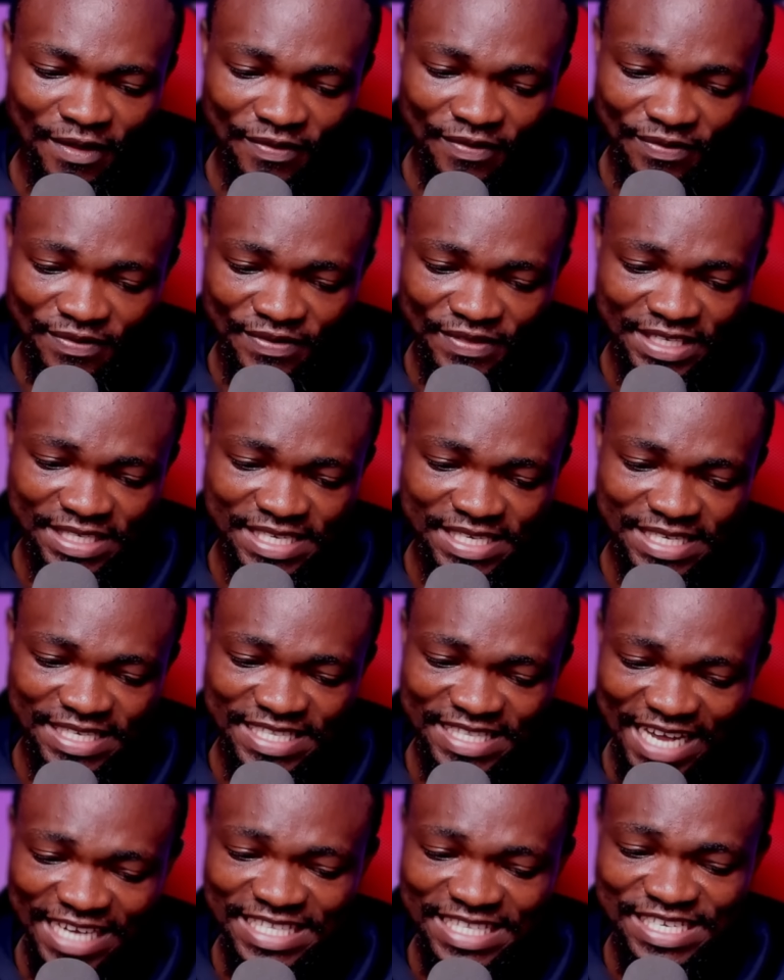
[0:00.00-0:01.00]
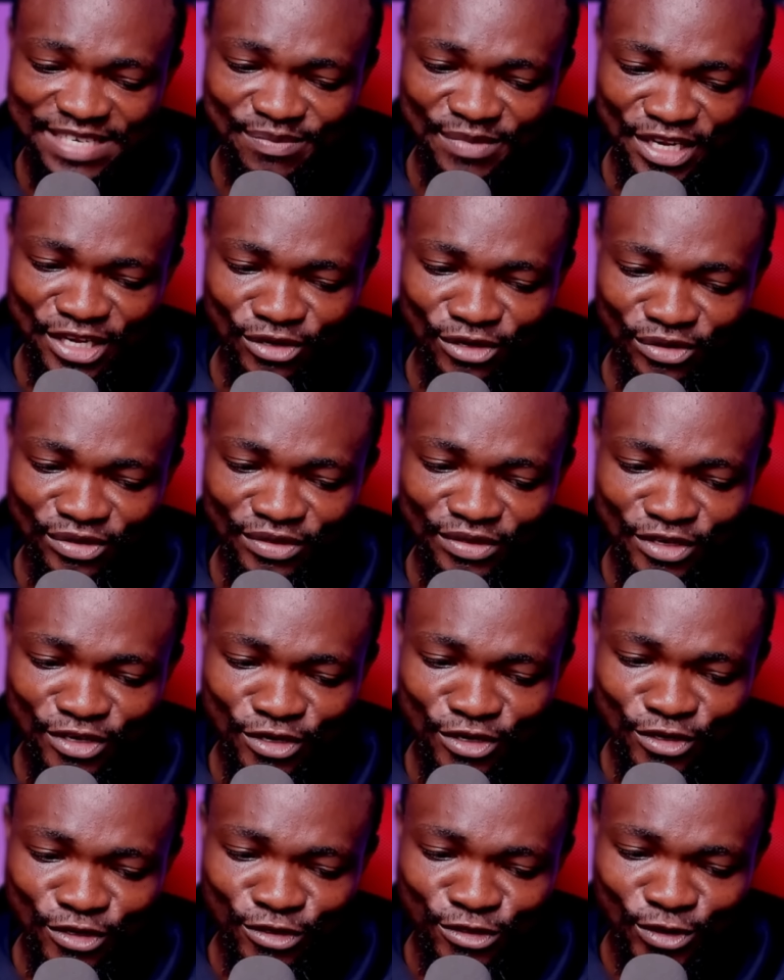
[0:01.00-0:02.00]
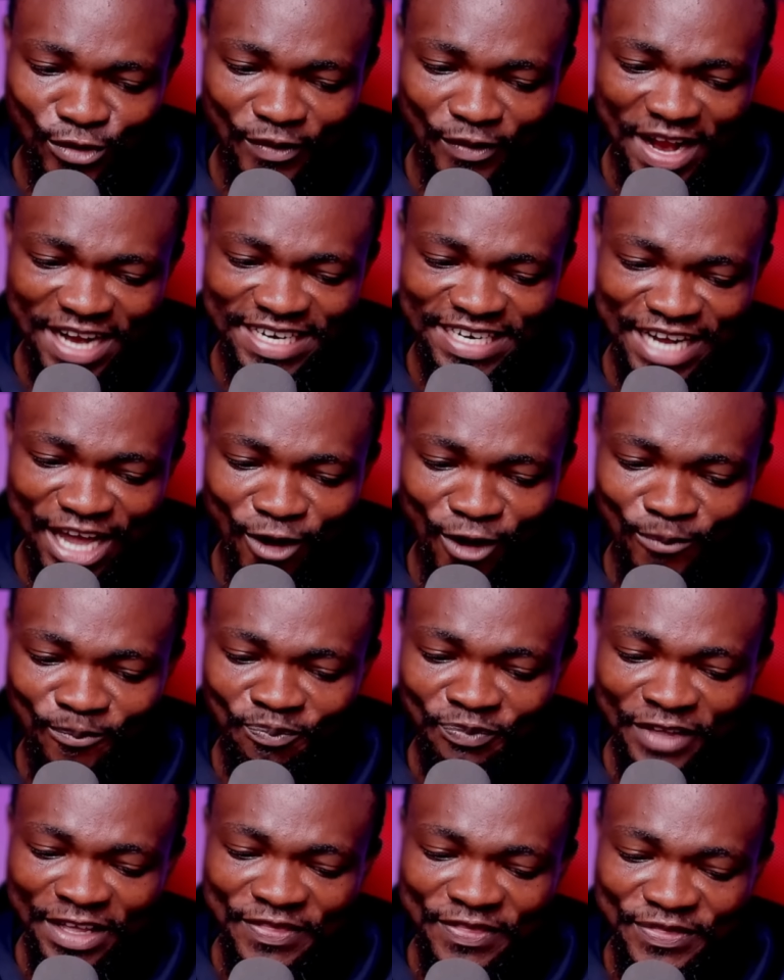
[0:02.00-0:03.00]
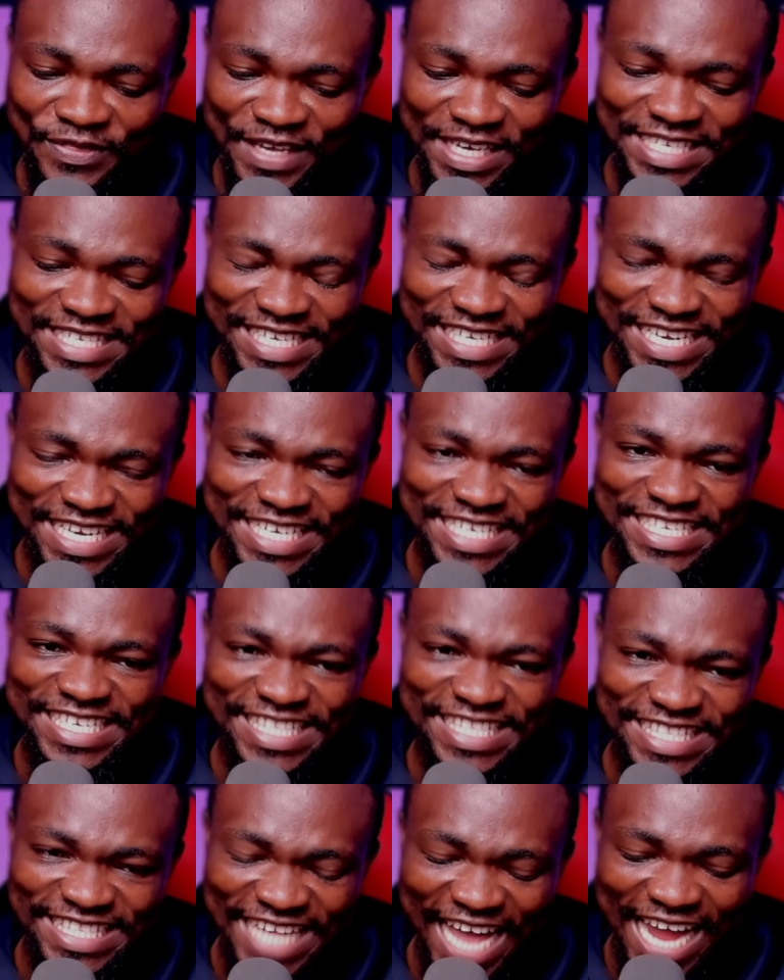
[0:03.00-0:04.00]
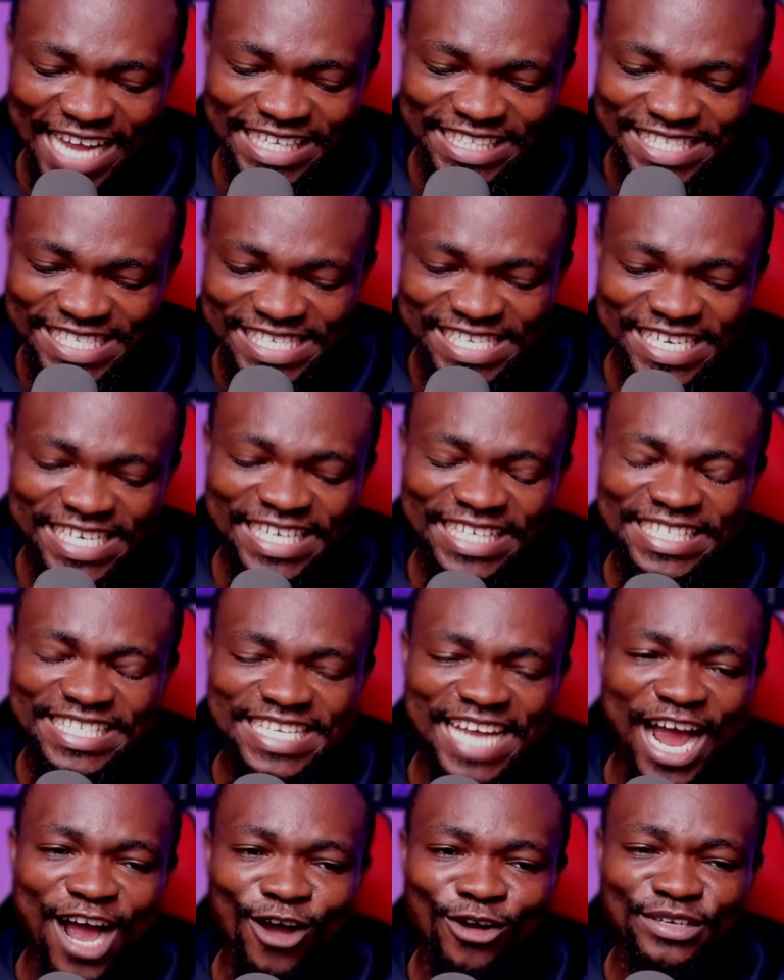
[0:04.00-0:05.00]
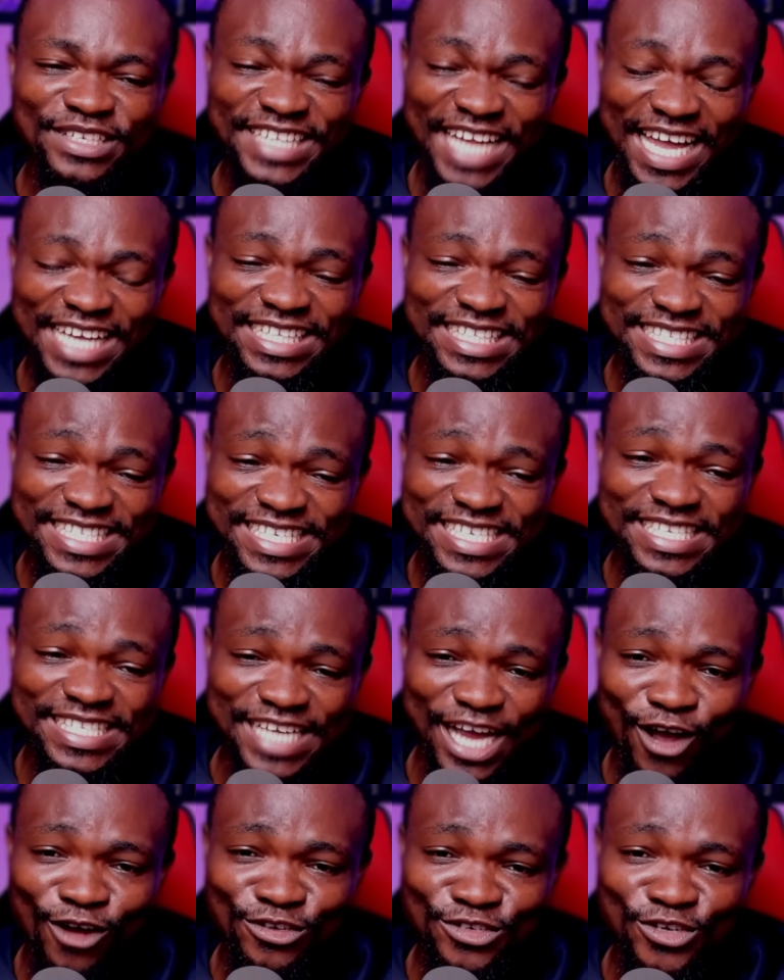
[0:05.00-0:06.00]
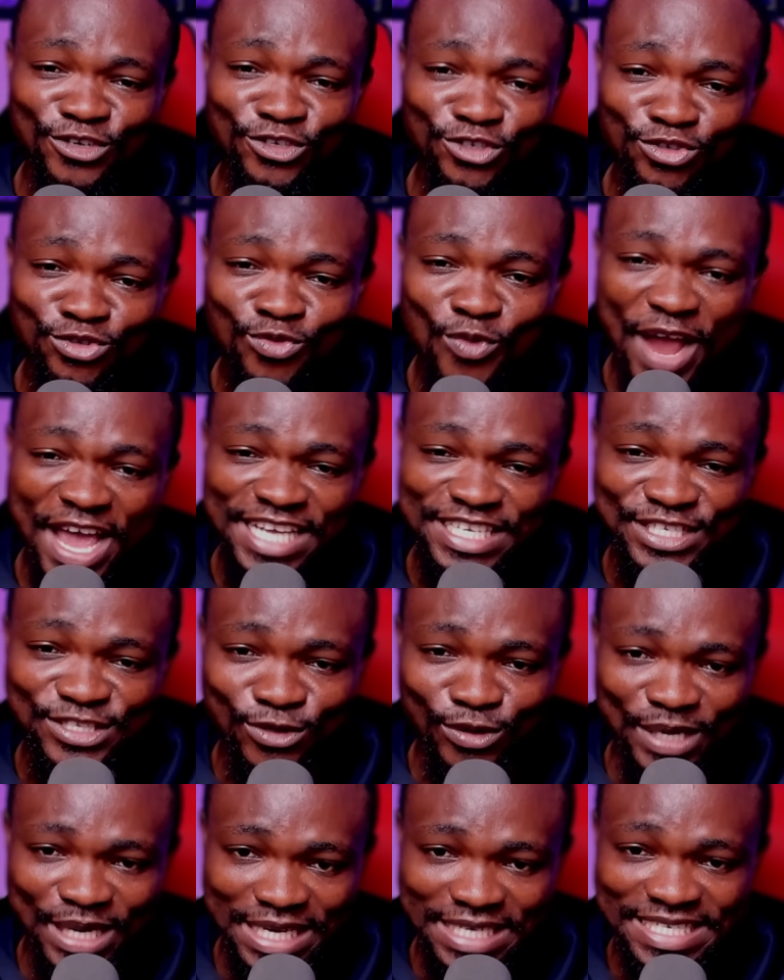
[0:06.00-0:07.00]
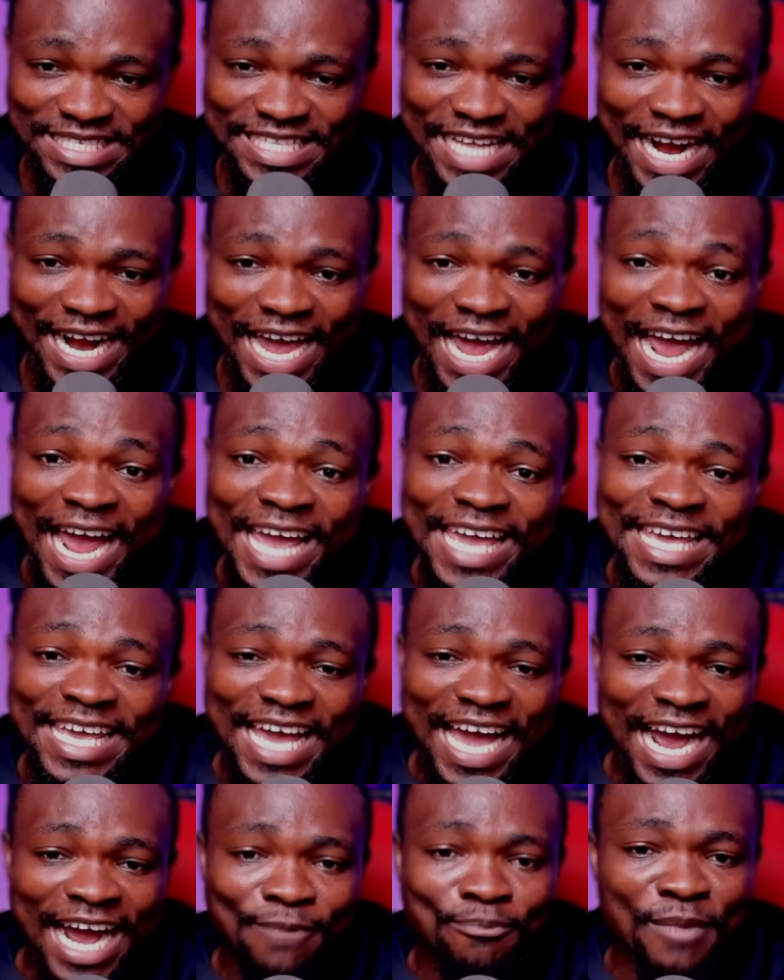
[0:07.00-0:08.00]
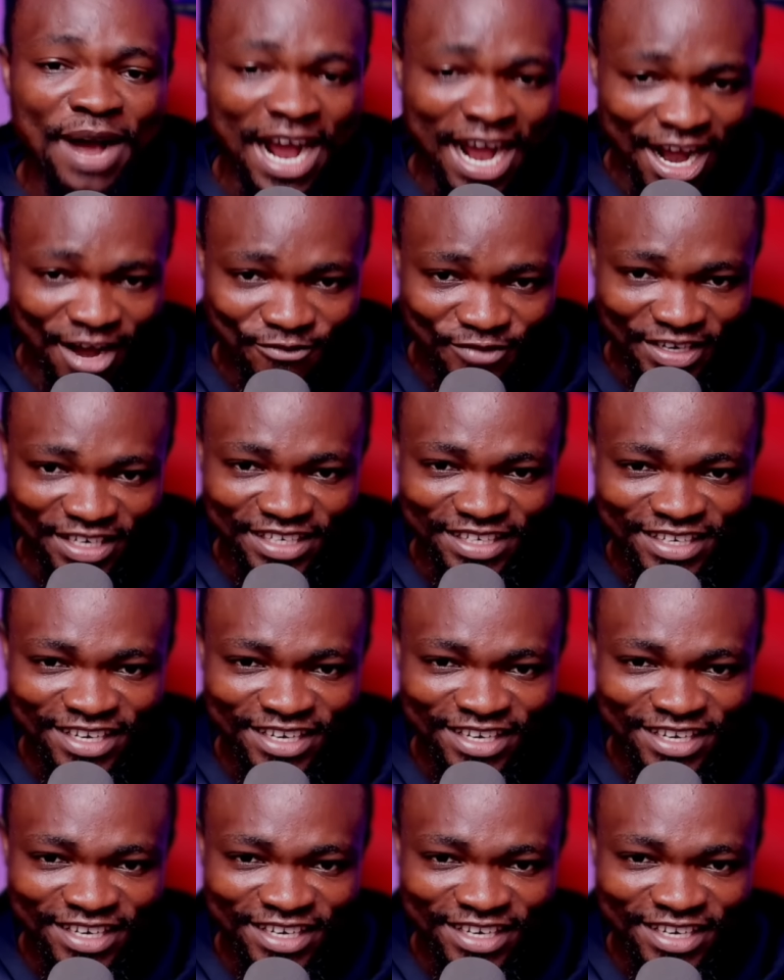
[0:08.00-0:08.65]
This is 90 million. So right now, this is 90,000 US dollars that I am having.